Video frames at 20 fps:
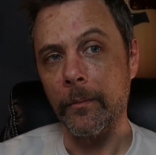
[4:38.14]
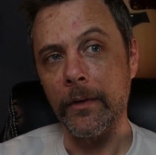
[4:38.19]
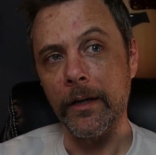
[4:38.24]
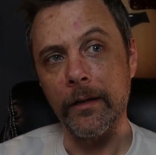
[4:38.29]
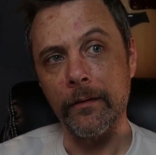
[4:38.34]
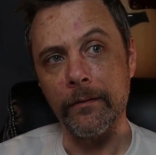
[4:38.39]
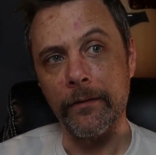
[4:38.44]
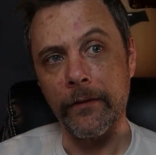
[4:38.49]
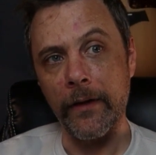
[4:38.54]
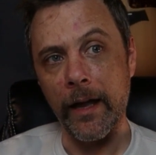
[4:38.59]

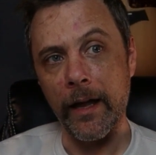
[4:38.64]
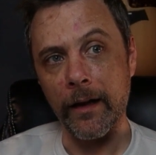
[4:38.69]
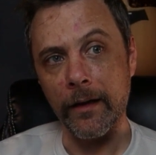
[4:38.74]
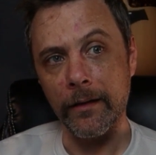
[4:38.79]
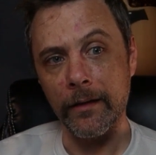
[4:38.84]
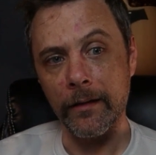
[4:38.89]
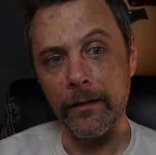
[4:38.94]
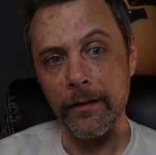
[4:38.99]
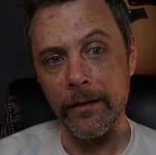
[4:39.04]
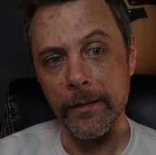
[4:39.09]
In
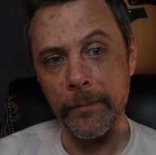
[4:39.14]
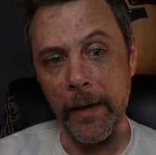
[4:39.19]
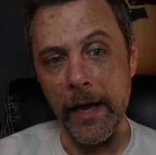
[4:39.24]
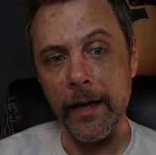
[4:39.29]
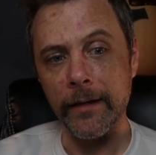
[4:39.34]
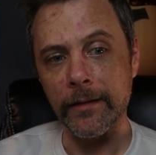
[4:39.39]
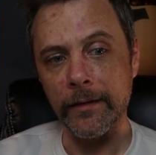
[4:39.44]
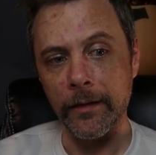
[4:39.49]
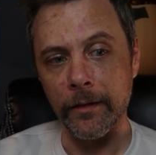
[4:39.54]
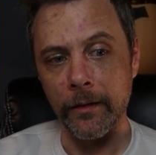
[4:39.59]
fact, this
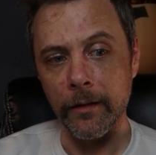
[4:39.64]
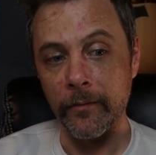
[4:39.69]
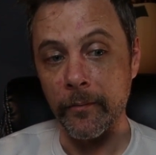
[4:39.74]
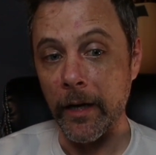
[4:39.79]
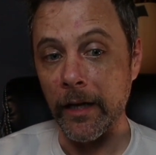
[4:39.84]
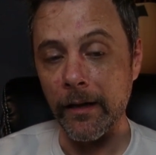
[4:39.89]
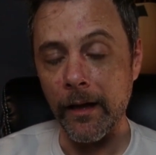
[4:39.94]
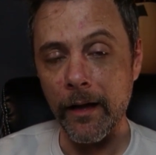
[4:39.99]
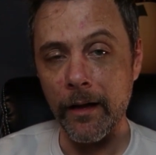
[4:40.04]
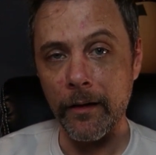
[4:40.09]
past year of
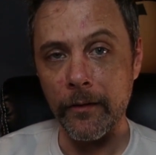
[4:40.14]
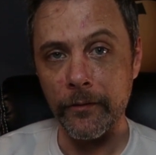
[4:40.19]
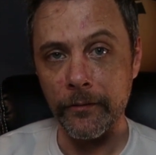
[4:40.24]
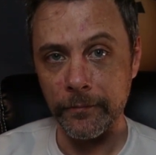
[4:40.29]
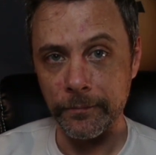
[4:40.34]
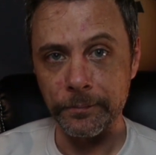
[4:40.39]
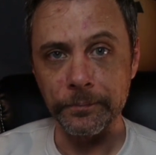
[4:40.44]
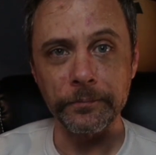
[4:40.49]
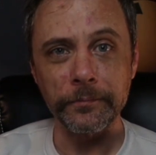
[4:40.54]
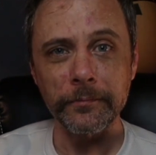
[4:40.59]
my life,
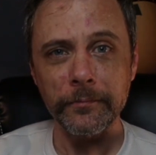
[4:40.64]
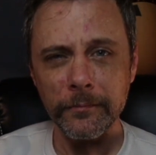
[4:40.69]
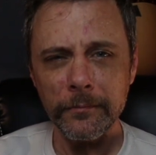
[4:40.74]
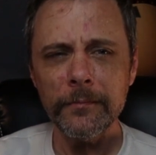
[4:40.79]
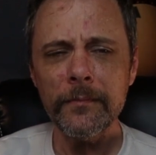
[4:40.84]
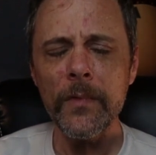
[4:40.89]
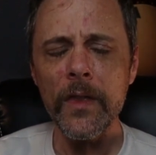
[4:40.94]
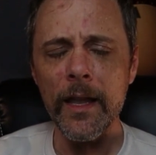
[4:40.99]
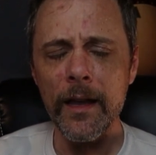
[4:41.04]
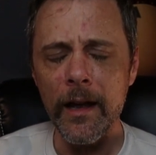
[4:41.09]

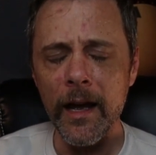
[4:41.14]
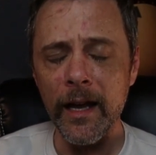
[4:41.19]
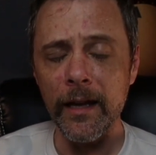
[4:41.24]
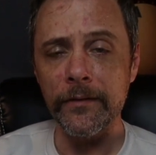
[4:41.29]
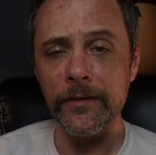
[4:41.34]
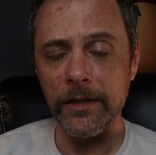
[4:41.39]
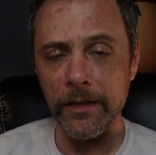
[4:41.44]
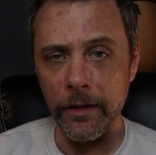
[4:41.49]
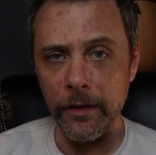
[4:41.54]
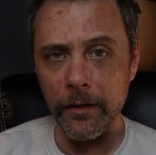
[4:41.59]
I
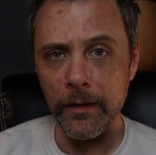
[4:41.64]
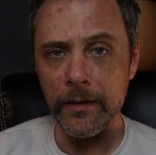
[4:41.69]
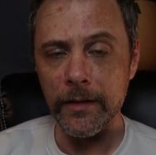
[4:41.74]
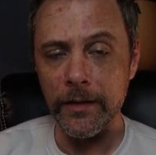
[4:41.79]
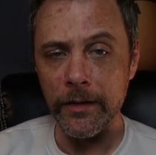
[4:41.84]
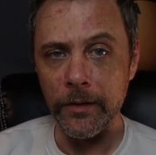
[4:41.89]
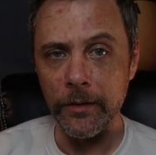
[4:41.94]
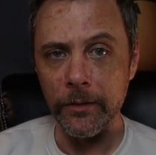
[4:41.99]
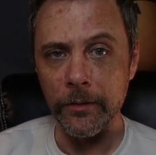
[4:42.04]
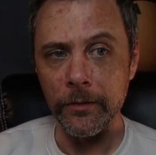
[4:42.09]
have started
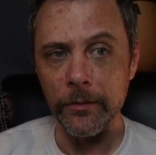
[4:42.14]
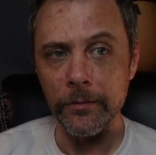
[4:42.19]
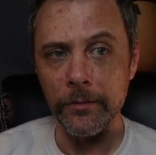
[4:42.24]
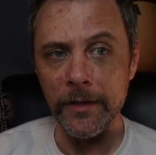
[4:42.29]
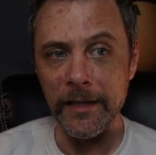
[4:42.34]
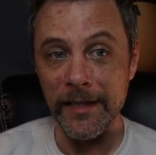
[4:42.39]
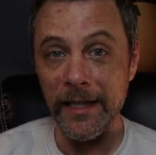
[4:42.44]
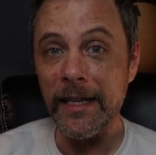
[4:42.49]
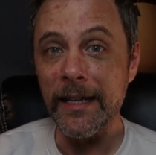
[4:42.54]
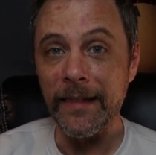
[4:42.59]
to
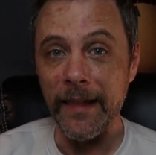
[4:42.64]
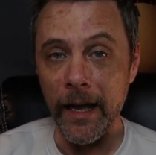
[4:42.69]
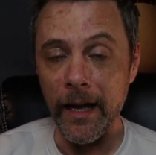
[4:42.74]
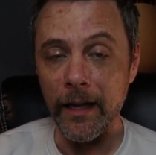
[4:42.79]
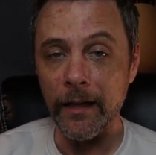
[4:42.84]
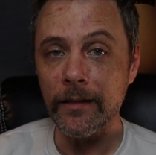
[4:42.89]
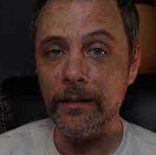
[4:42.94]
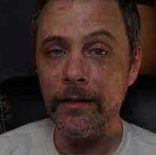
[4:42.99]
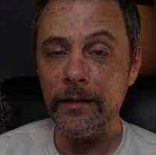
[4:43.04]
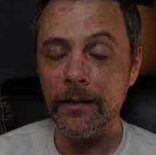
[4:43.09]
see
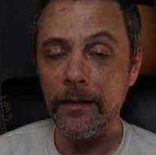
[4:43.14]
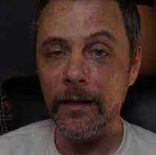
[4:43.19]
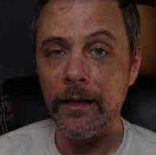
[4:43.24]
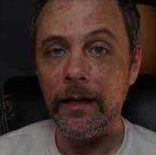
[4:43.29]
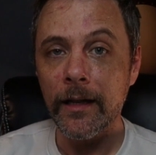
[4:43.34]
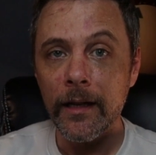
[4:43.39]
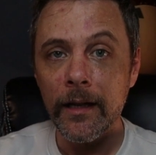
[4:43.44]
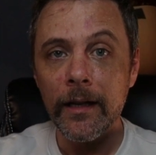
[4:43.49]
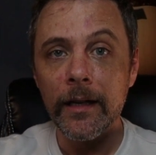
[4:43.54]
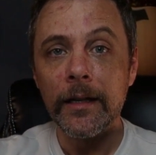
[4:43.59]
that
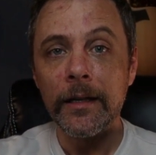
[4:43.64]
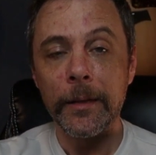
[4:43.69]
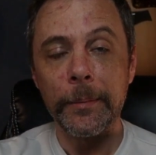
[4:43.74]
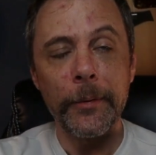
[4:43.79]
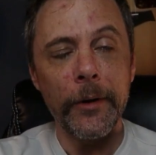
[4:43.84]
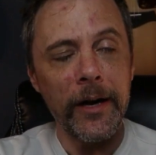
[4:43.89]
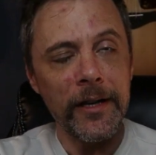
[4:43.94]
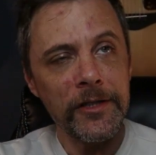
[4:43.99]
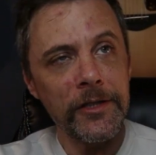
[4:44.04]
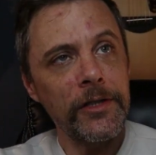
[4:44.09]

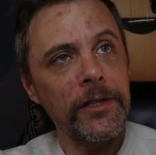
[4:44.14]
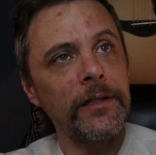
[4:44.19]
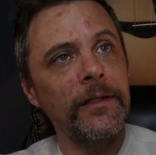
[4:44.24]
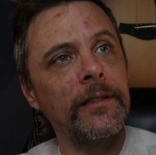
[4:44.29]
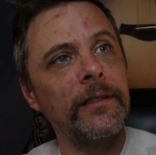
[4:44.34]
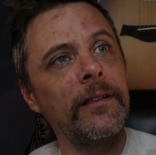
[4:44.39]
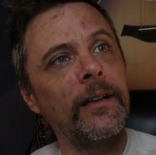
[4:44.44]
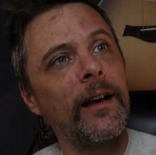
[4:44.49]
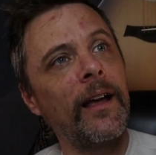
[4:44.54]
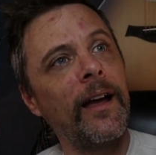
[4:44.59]

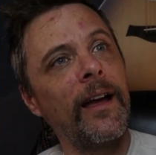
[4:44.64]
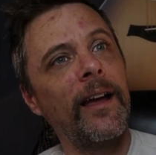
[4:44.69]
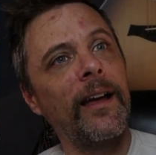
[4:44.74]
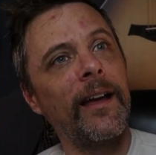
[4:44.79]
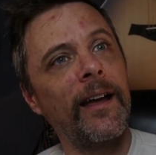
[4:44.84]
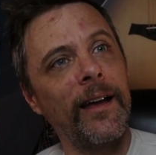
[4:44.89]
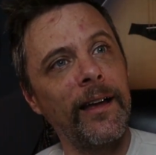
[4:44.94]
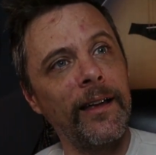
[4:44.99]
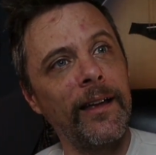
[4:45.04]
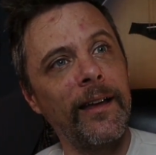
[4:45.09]
depression
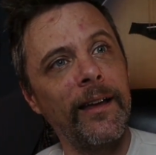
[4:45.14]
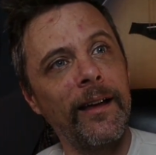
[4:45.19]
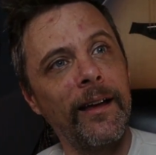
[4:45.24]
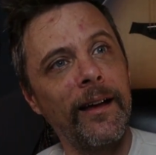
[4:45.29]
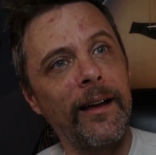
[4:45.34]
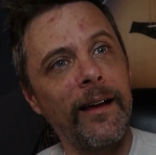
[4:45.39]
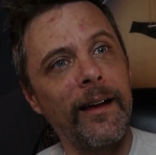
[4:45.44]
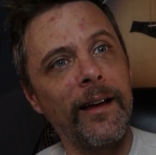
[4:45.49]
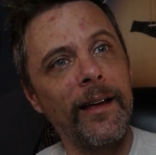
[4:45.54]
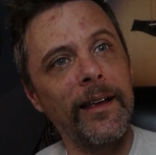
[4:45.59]

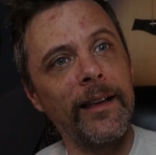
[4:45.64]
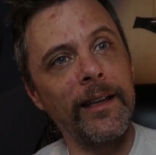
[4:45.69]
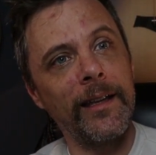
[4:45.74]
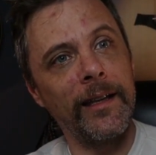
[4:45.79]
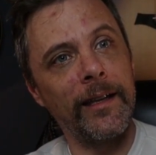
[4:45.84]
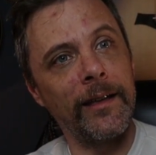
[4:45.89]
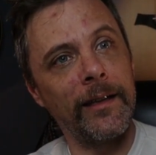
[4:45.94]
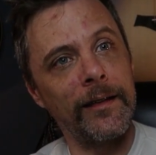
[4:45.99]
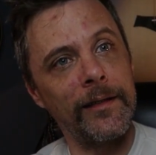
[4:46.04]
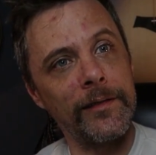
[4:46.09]

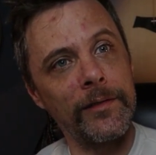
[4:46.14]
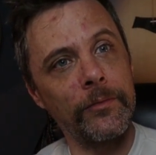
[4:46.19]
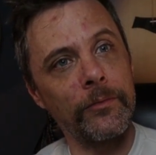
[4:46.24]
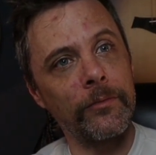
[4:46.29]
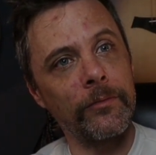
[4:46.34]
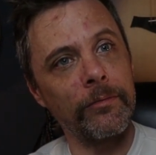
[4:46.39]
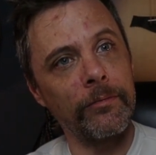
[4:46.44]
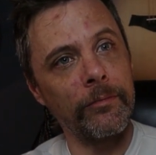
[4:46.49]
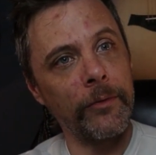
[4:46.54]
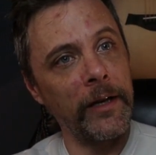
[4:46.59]
is
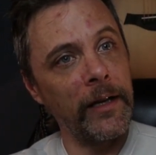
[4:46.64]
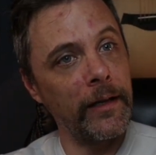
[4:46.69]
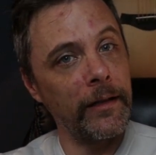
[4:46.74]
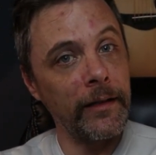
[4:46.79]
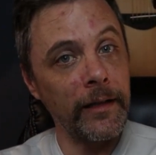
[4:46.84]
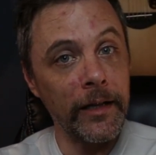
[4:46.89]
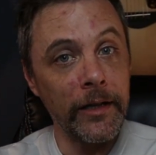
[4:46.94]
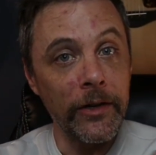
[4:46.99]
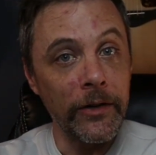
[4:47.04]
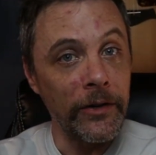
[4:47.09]

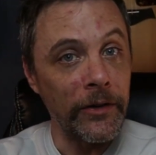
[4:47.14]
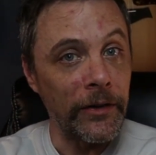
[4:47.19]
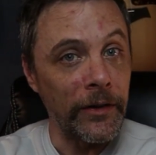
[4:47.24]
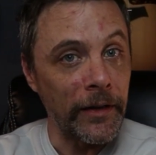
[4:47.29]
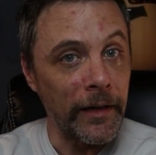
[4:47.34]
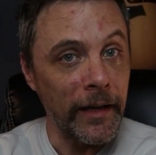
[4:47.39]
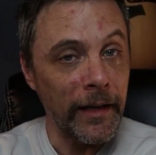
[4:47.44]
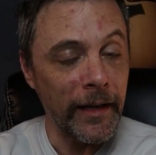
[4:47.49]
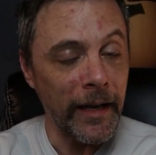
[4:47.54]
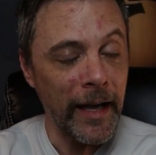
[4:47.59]
really
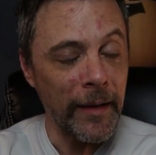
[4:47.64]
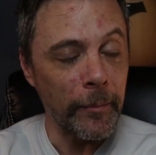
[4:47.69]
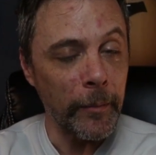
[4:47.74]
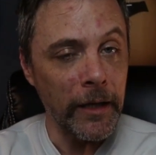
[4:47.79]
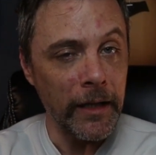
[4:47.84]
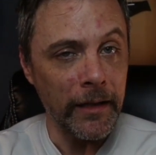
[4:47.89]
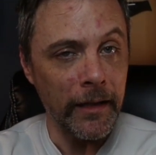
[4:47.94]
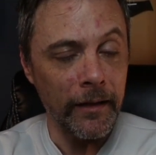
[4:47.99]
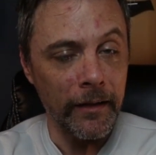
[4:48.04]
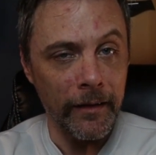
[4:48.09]
good at
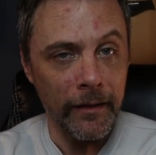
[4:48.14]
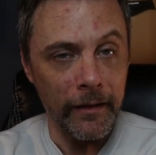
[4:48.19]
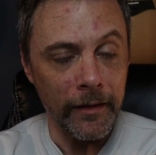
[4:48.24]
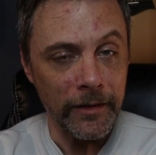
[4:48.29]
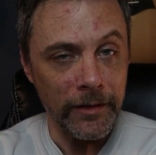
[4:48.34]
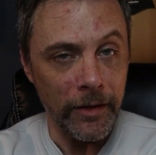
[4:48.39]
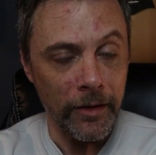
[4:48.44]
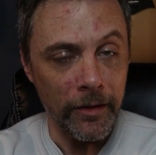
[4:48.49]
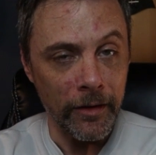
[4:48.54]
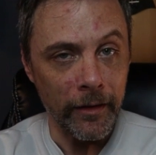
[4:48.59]
making
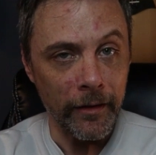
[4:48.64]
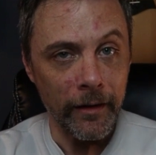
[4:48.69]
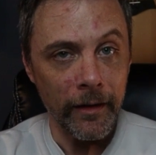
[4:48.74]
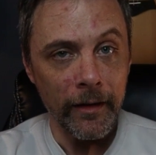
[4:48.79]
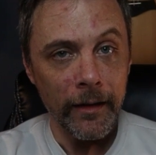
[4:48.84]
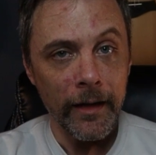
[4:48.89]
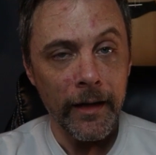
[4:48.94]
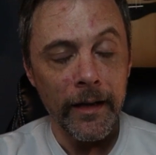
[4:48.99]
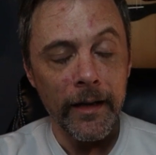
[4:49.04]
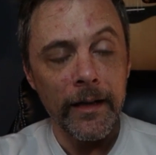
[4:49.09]
things hard.
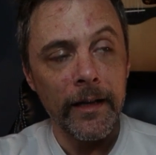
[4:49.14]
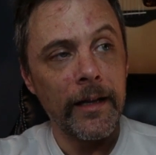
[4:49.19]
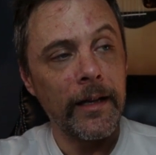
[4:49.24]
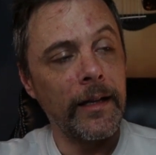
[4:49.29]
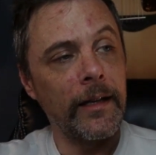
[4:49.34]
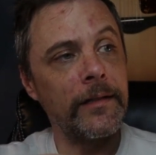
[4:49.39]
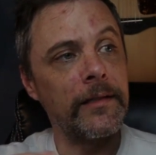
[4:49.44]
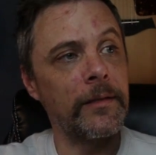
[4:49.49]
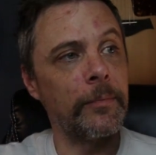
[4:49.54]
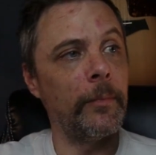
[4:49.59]

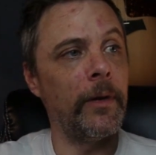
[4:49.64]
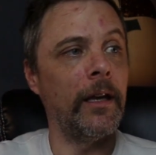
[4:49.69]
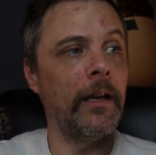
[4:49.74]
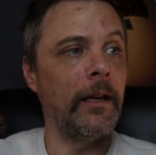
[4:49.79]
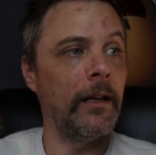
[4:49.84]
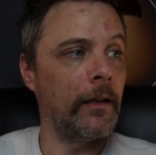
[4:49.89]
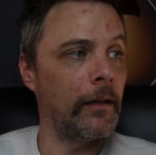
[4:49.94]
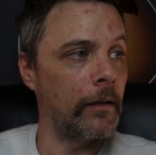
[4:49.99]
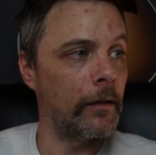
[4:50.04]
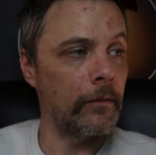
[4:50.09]
It's
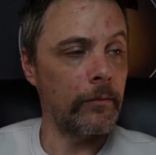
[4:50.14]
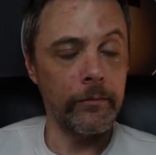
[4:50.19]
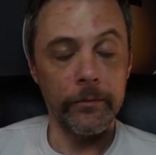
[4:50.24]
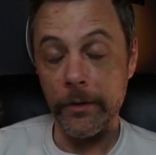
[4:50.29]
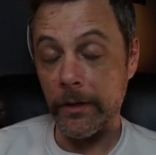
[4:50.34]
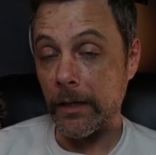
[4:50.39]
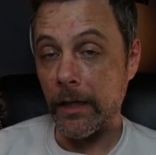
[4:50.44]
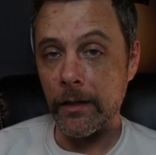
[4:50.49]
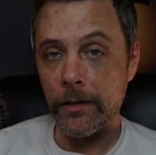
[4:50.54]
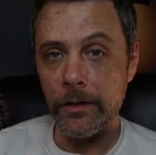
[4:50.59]
made
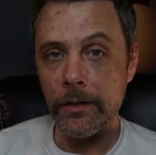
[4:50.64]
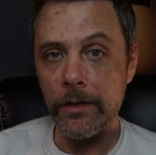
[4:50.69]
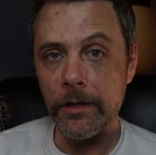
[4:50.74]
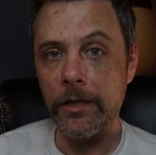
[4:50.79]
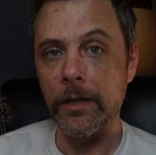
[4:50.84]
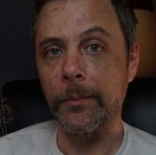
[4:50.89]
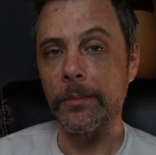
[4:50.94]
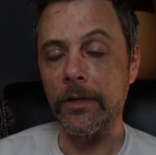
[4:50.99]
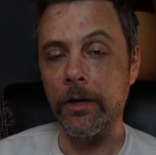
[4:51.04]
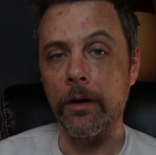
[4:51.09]

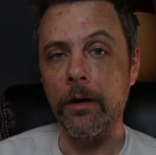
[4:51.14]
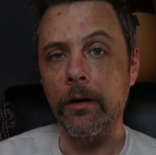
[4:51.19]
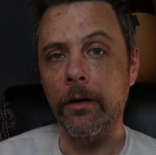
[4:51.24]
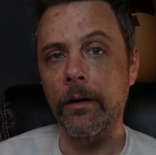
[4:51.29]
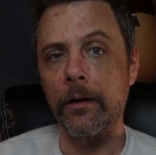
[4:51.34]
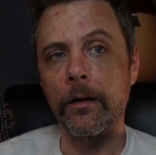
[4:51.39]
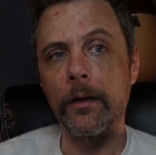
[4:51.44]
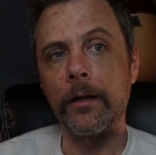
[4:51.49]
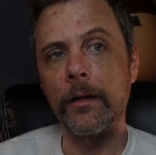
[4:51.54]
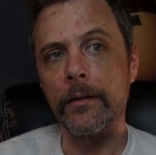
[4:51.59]
relationships
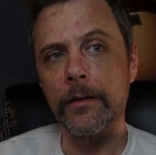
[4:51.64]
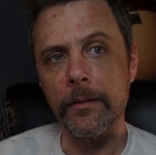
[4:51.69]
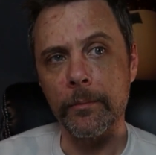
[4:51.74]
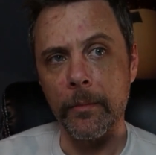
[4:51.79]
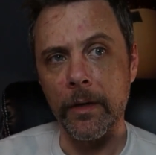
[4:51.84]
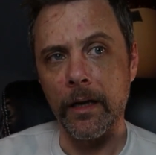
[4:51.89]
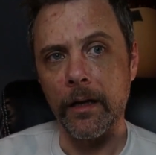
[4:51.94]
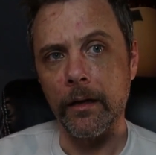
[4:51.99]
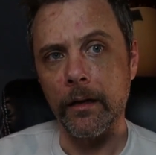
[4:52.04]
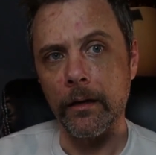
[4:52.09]
hard. It's
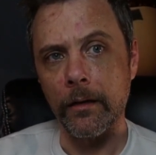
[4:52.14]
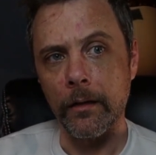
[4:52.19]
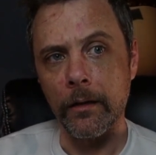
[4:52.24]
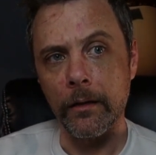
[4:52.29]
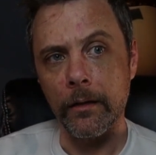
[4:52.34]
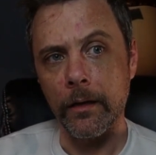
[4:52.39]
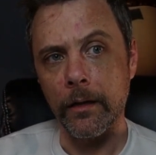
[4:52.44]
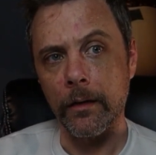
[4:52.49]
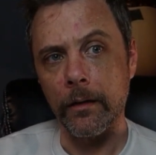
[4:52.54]
made